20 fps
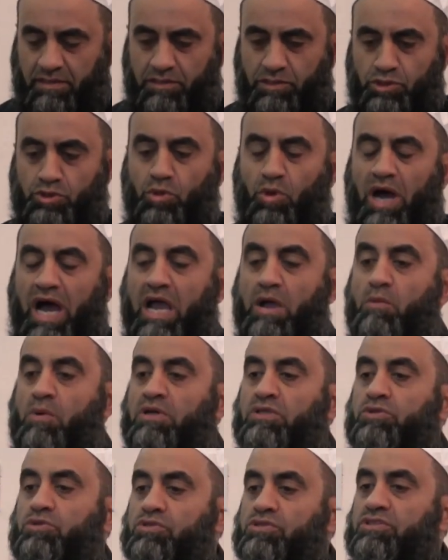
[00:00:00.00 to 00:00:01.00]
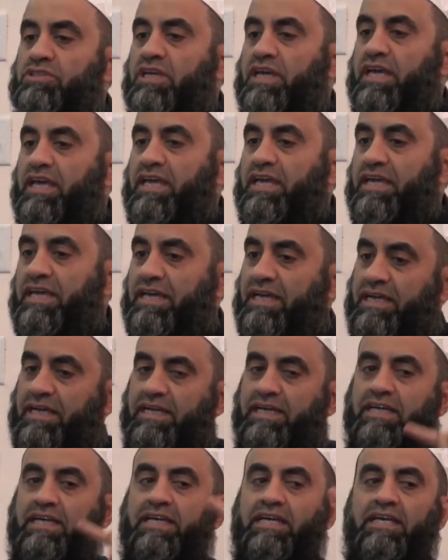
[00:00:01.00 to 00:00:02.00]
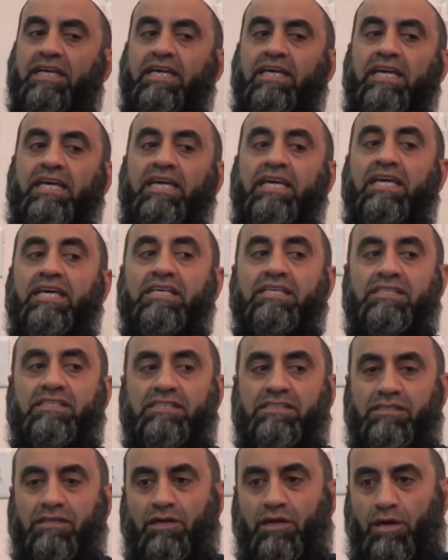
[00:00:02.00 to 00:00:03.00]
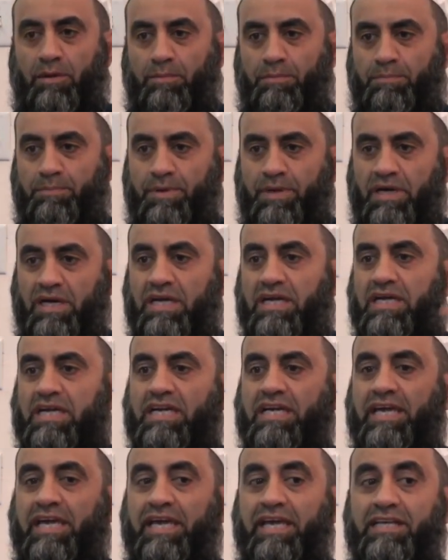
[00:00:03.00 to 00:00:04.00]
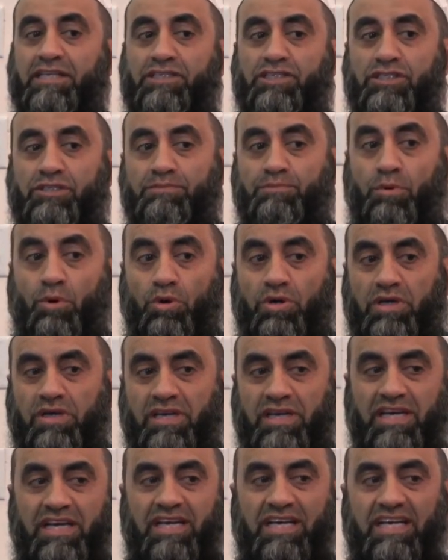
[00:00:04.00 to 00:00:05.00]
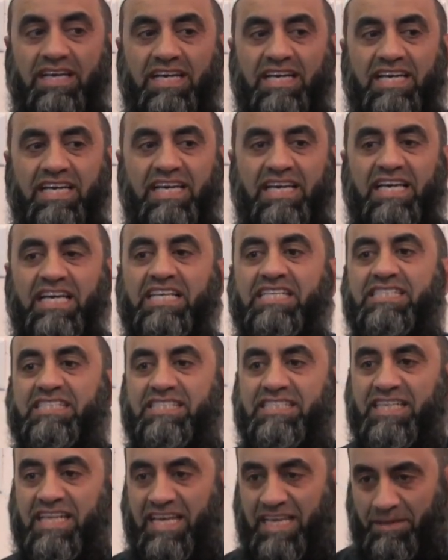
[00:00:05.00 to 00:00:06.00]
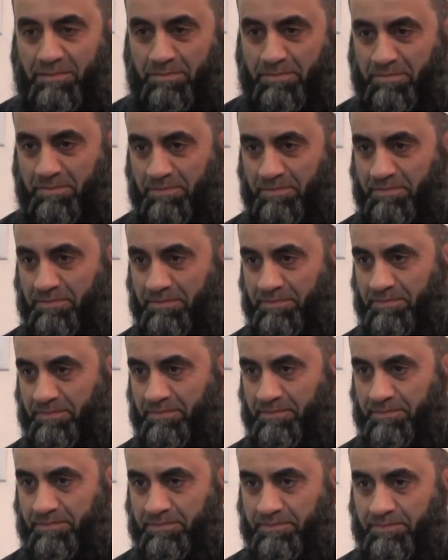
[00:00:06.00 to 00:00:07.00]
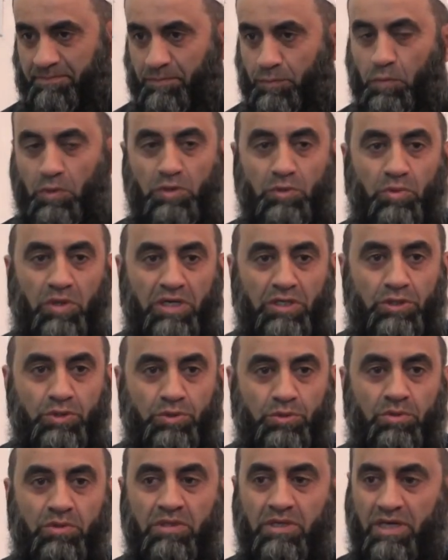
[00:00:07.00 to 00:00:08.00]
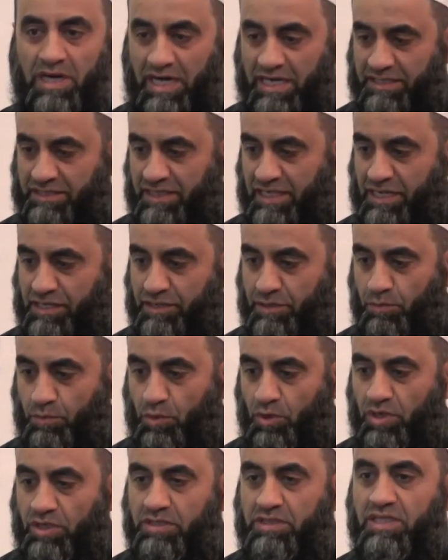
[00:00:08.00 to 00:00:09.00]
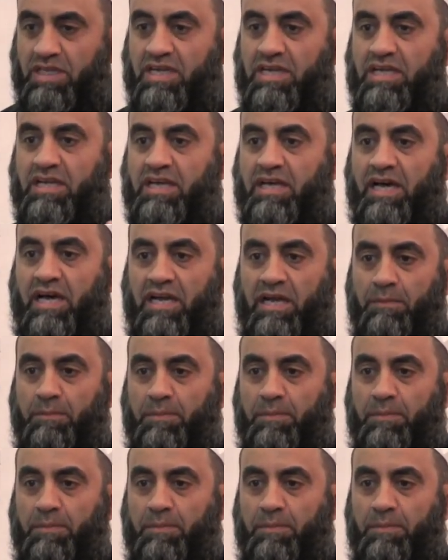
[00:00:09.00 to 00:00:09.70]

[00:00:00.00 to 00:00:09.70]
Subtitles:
So I want to say his Rabb, his book, his name. What do? I take the word and